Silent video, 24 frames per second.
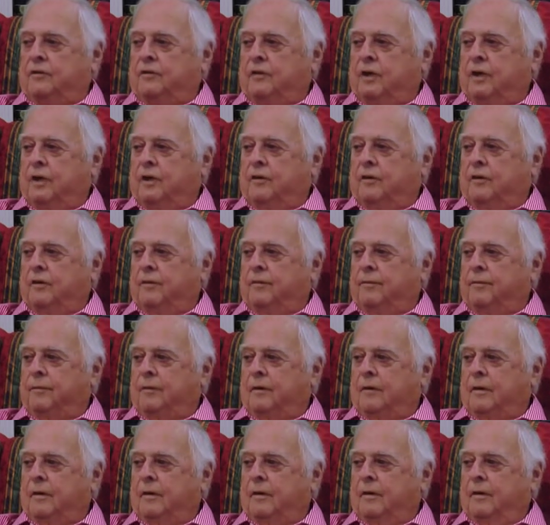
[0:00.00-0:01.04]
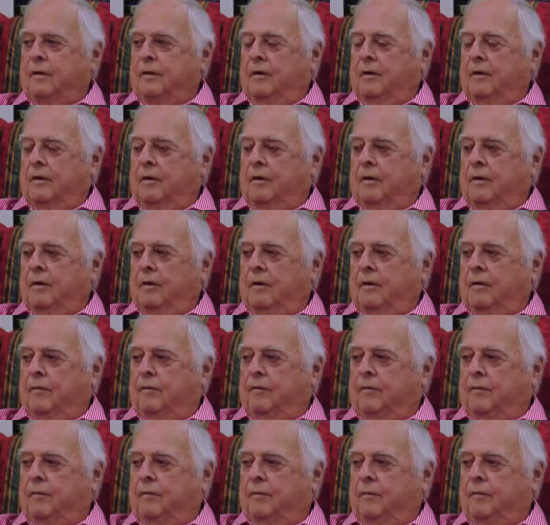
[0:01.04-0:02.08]
center of
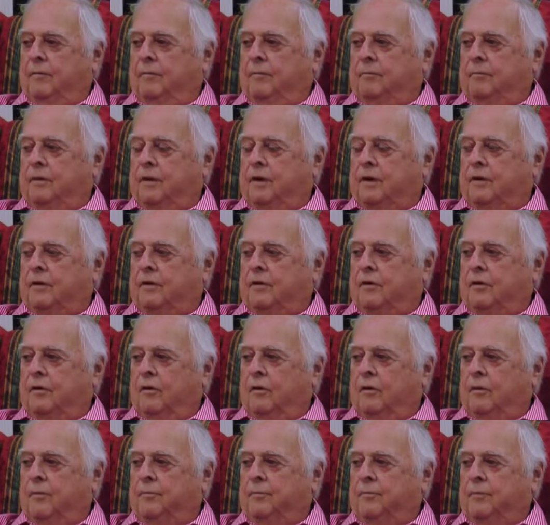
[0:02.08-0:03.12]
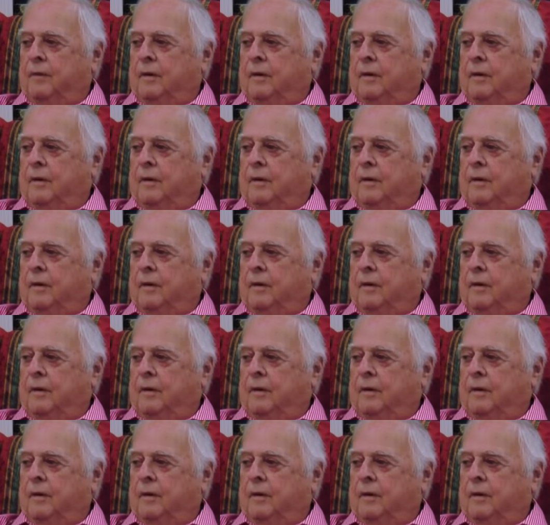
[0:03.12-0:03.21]
Middle Europe,